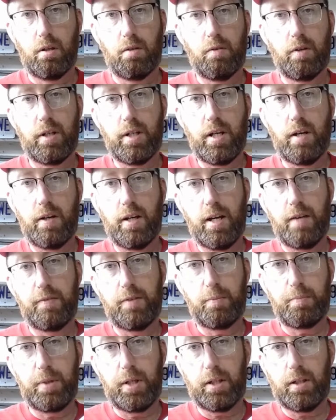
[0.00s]
Right now I have
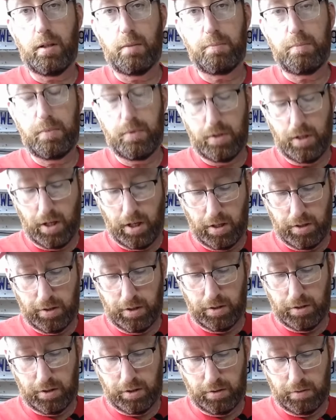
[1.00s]
the
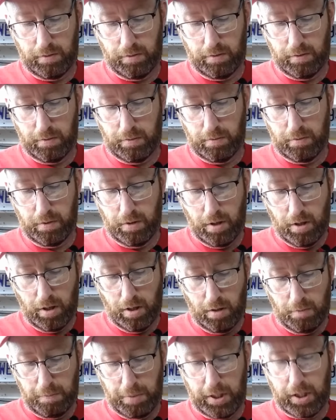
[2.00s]
this
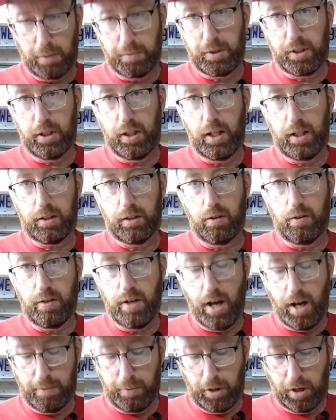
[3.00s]
pickup selector
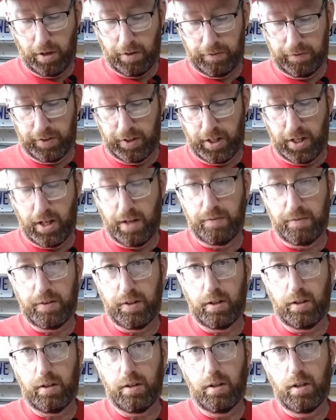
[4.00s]
knob off, and I have
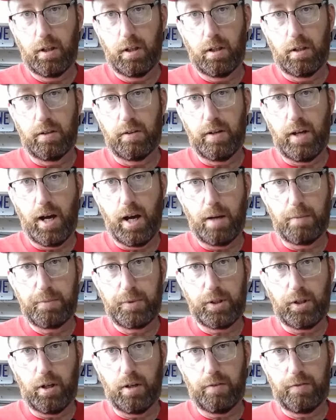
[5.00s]
the
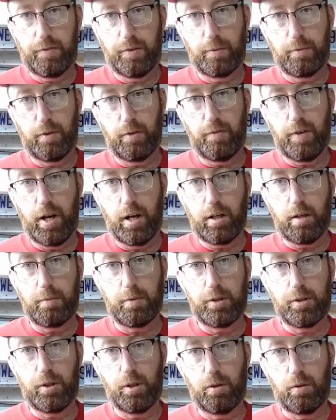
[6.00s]
knobs off from the volume
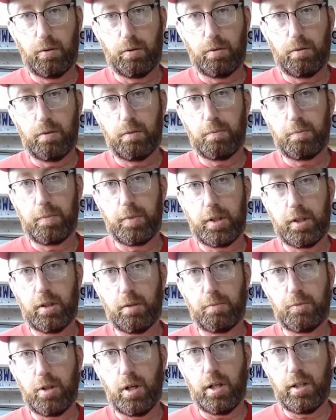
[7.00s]
and tone because
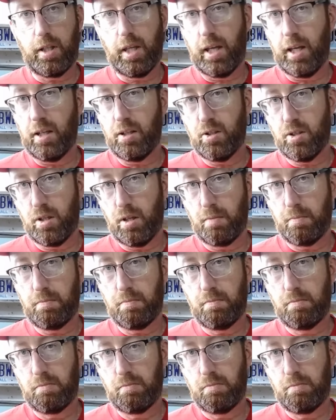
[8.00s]
I'm trying to age them.